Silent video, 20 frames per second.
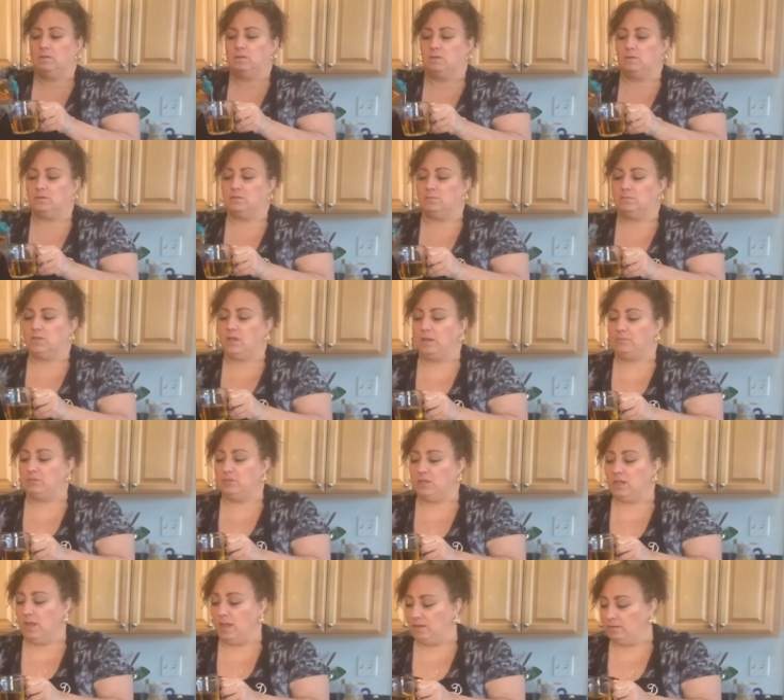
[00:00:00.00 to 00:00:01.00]
And sometimes
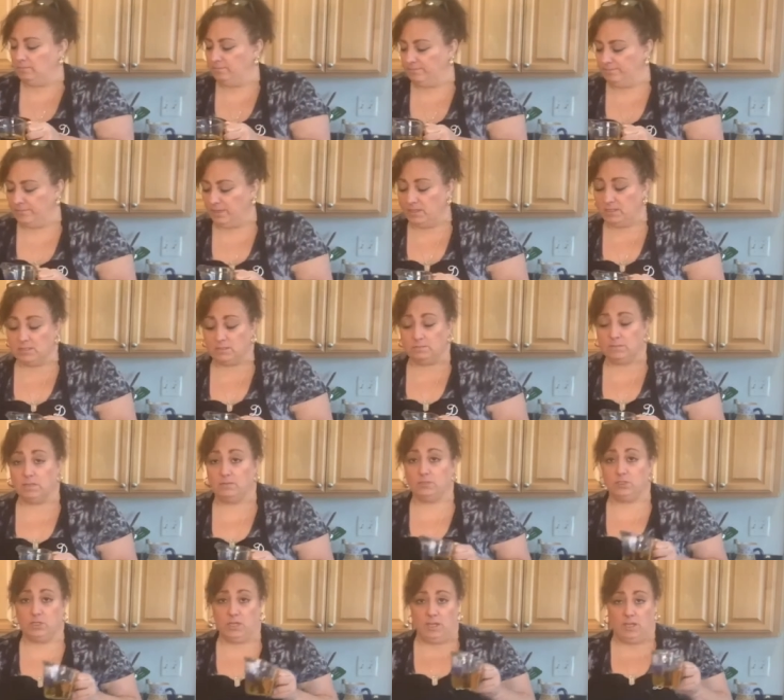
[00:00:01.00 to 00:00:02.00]
you can, and
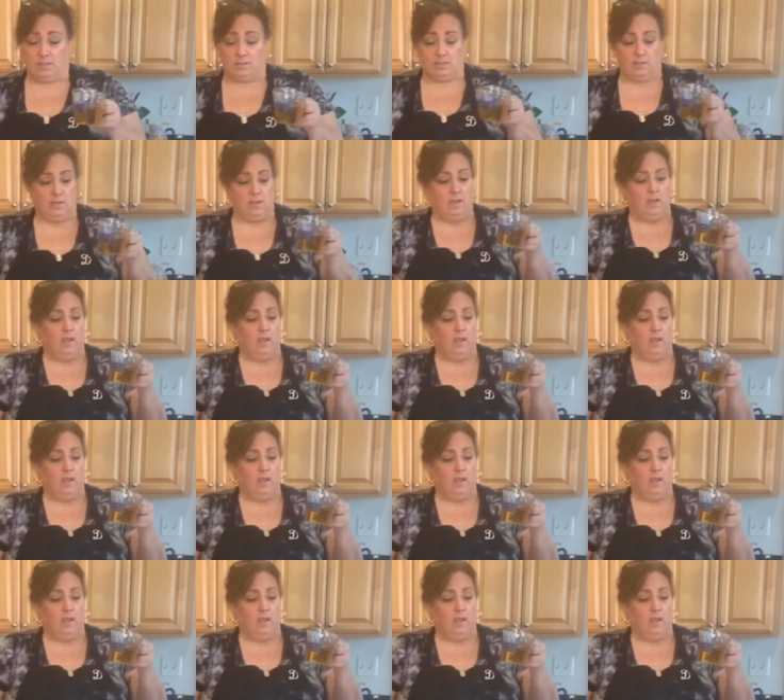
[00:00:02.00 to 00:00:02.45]
sometimes you can't.